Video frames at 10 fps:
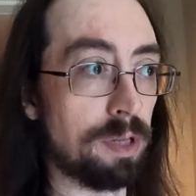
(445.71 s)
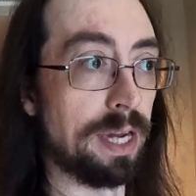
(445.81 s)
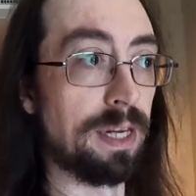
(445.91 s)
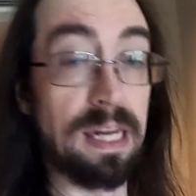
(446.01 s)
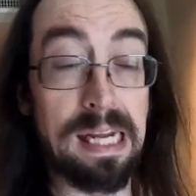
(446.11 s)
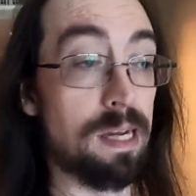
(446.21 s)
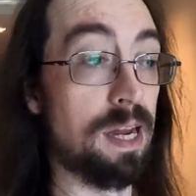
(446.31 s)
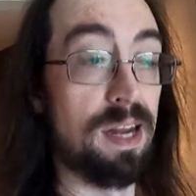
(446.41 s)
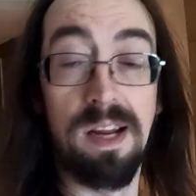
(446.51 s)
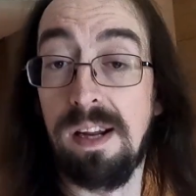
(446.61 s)
like,
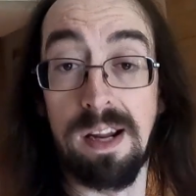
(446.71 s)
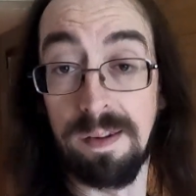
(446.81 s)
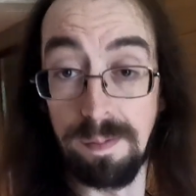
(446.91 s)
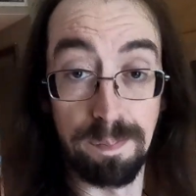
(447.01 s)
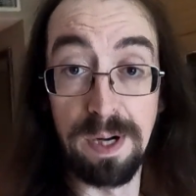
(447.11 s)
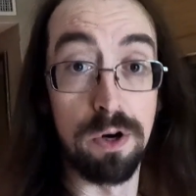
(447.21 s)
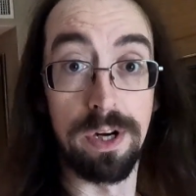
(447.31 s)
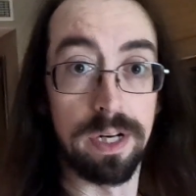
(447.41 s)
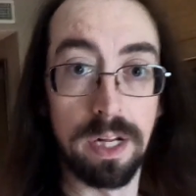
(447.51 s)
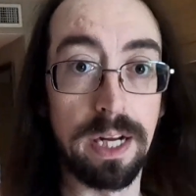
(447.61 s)

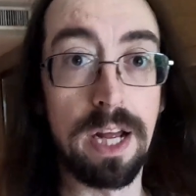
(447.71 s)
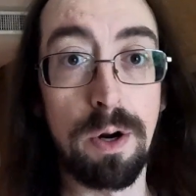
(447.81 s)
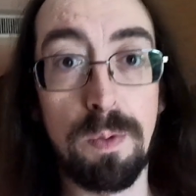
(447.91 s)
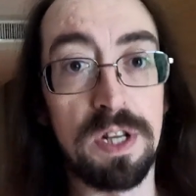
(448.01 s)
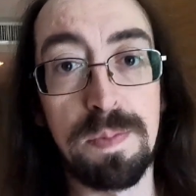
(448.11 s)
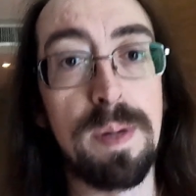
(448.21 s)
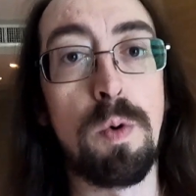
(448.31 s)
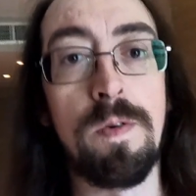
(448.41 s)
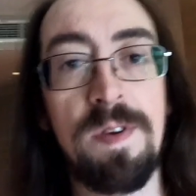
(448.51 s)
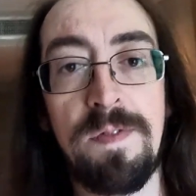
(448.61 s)
period. Like, I don't want to
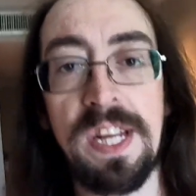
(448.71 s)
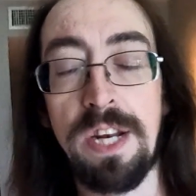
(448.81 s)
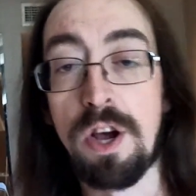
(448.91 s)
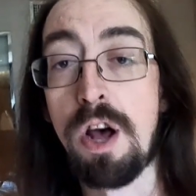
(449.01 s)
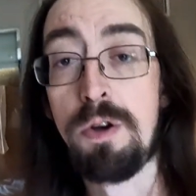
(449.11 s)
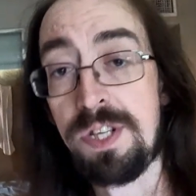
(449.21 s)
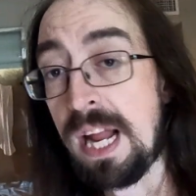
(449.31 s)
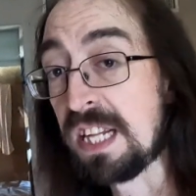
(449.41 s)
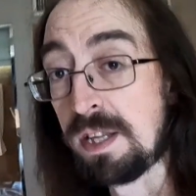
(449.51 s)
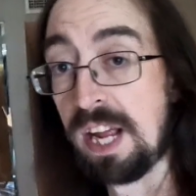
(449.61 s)
spend more than $15,
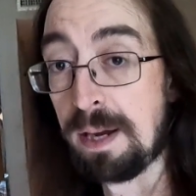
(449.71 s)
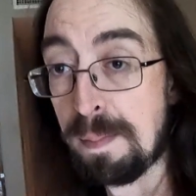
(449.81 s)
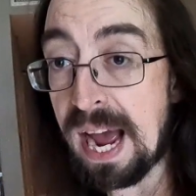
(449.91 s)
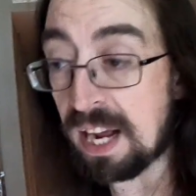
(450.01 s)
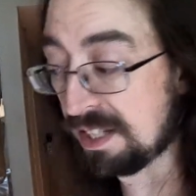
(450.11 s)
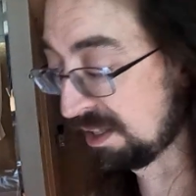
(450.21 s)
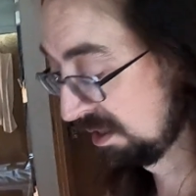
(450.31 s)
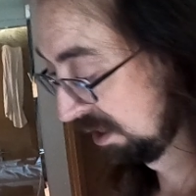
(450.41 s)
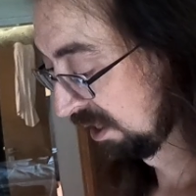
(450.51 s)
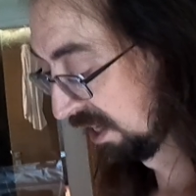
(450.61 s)
and that's like max
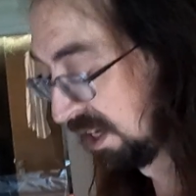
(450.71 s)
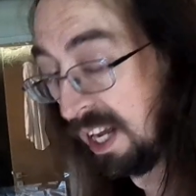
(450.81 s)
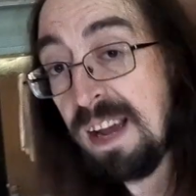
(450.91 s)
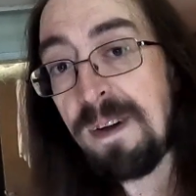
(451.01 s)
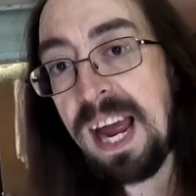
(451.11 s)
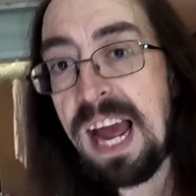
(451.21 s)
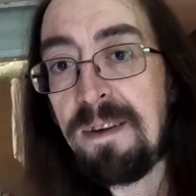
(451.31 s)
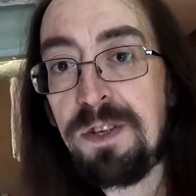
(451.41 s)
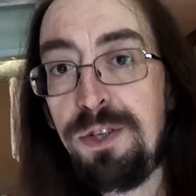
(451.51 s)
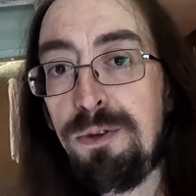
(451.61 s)
if I
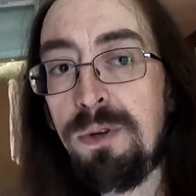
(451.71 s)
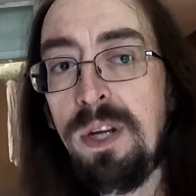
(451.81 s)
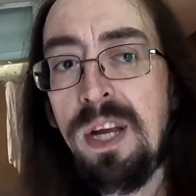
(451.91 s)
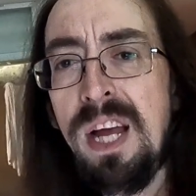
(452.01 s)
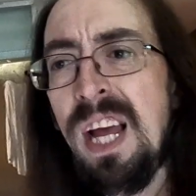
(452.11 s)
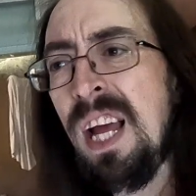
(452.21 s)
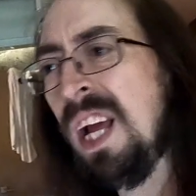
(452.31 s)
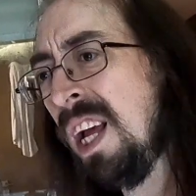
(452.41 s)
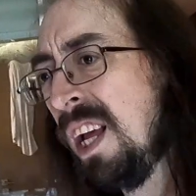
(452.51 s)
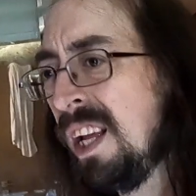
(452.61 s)
have to.
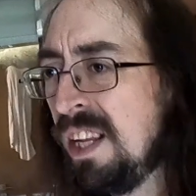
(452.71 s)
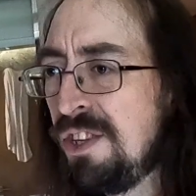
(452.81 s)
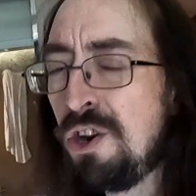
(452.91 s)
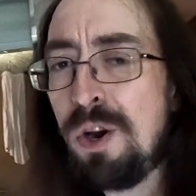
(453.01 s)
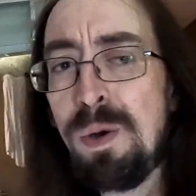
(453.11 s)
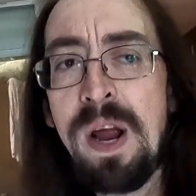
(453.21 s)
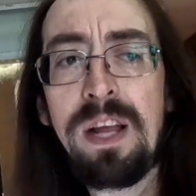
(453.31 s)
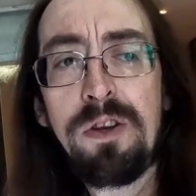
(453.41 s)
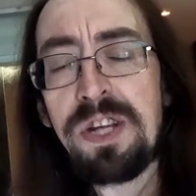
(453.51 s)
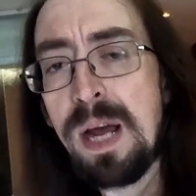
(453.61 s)
During
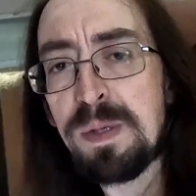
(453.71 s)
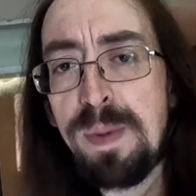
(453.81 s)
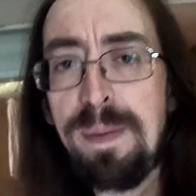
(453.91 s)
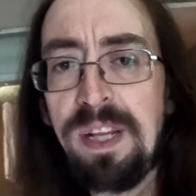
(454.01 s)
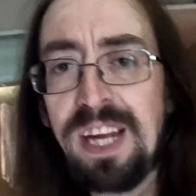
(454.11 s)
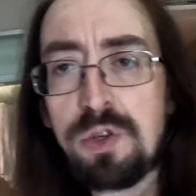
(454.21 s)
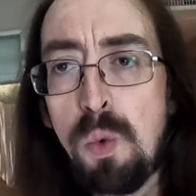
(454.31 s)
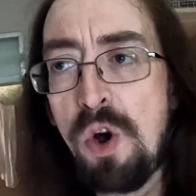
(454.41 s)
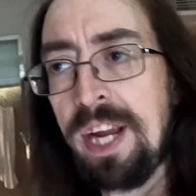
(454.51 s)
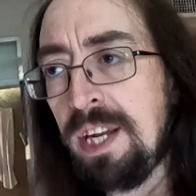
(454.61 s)
regular times, maybe like
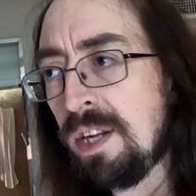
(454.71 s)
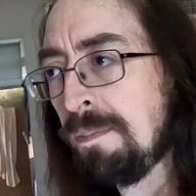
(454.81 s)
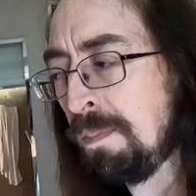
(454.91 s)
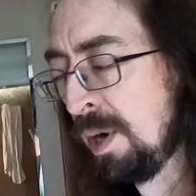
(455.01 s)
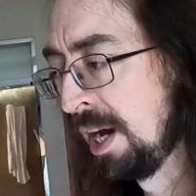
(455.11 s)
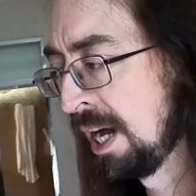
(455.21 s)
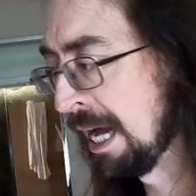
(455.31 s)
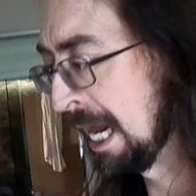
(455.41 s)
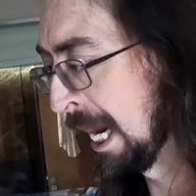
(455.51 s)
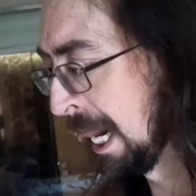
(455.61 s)
20,
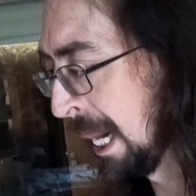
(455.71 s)
but